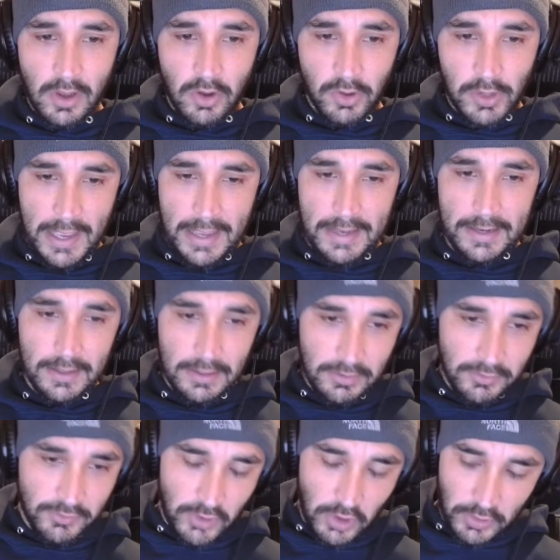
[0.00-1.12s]
Okay,
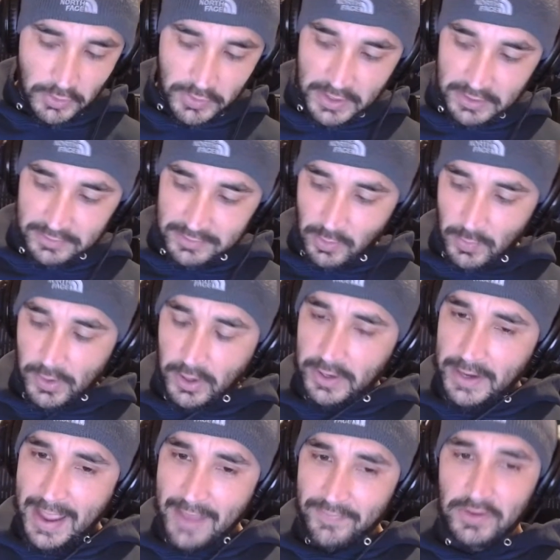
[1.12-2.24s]
so the things that we're going
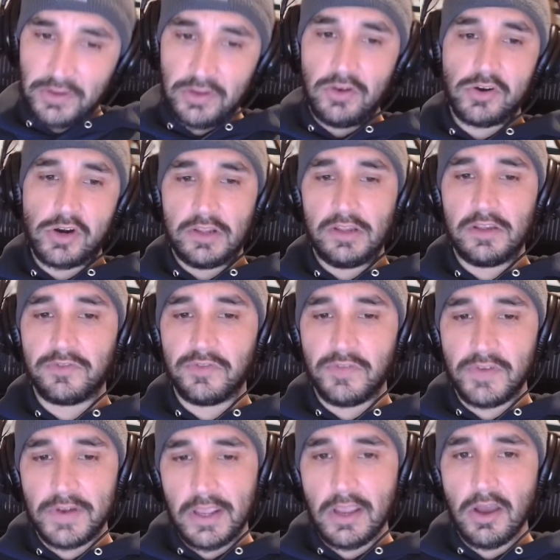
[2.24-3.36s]
to have to do during this
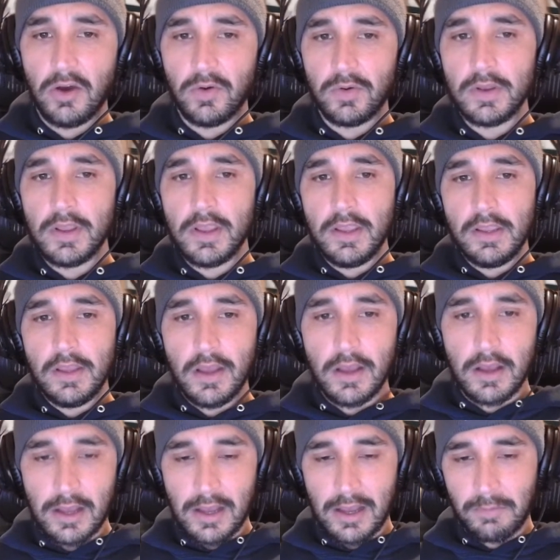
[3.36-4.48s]
video,
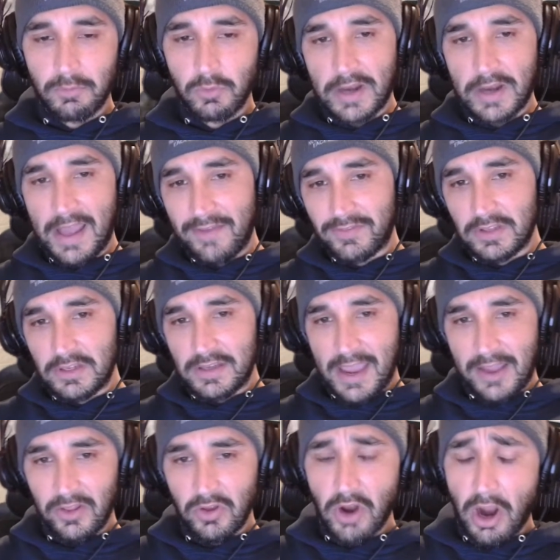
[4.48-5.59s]
we're going to have to
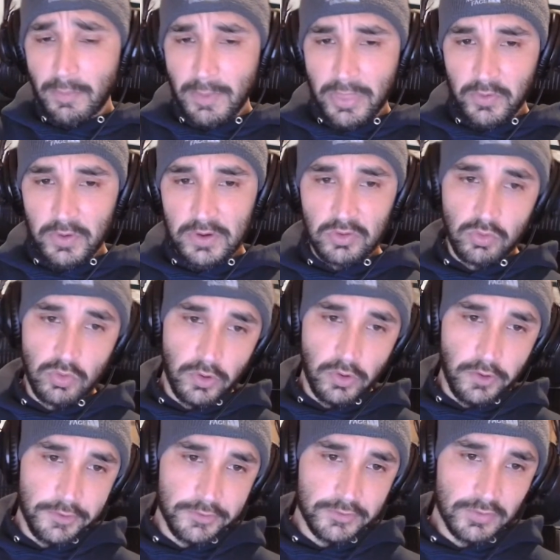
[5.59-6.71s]
download Arma 3
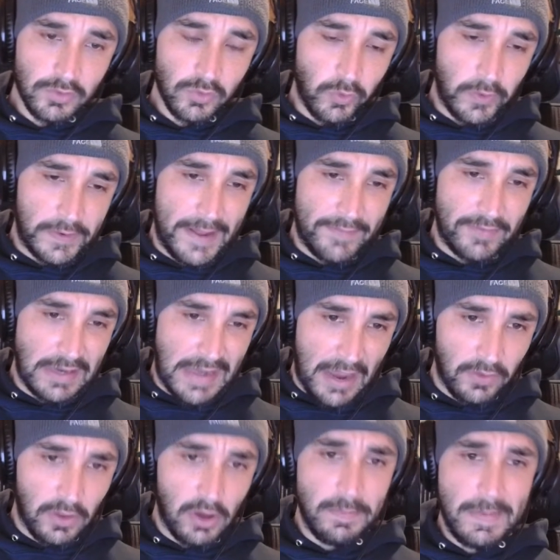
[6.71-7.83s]
tools. We're going to have to
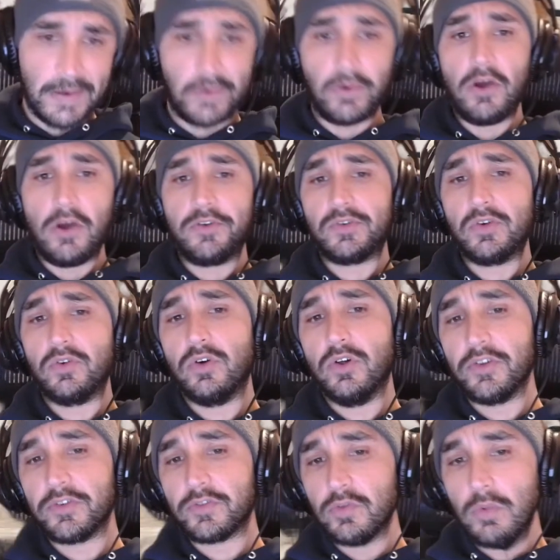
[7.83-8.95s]
download Micro's
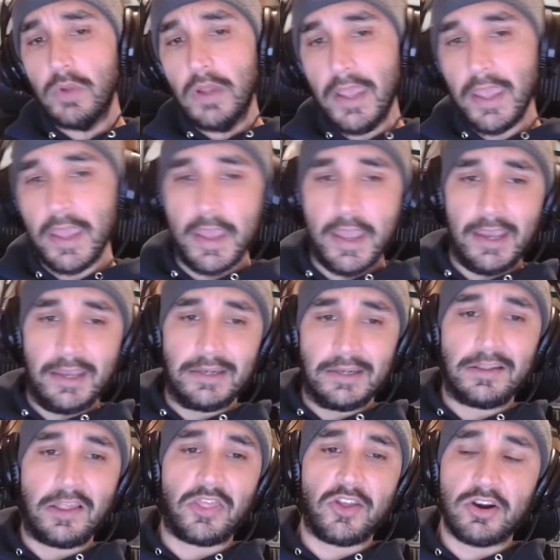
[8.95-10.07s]
tools. And
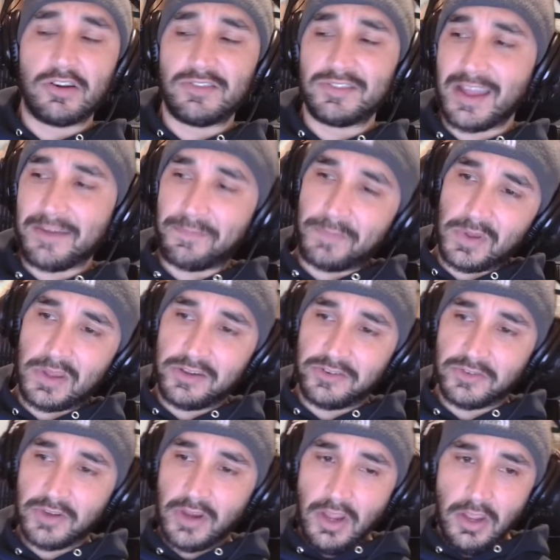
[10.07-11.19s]
the third step
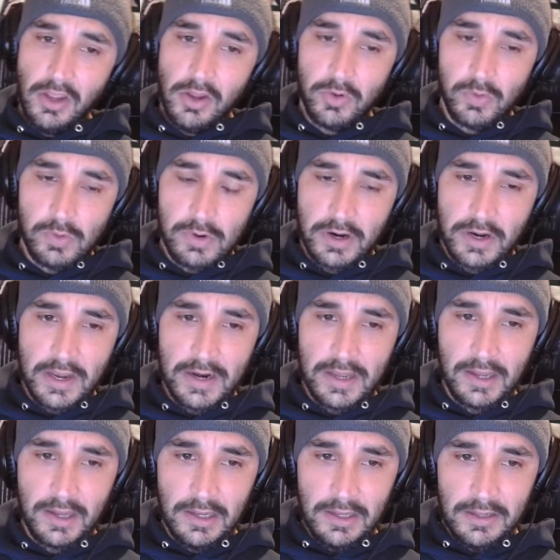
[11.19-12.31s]
is we're going
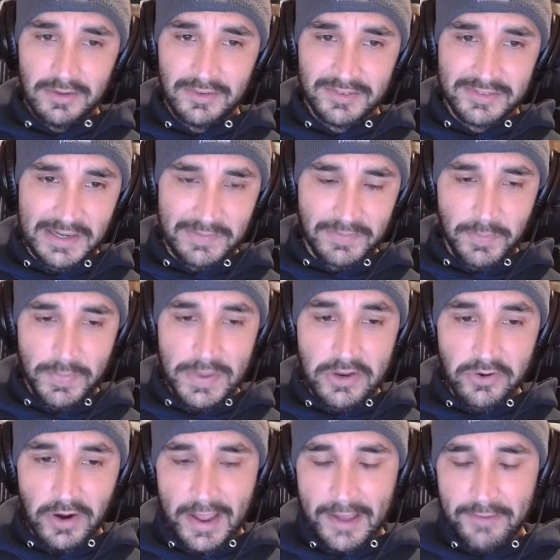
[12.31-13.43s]
to set up the P
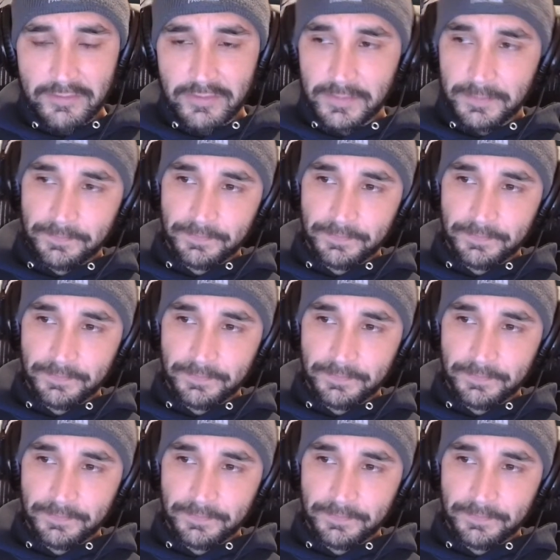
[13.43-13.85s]
drive.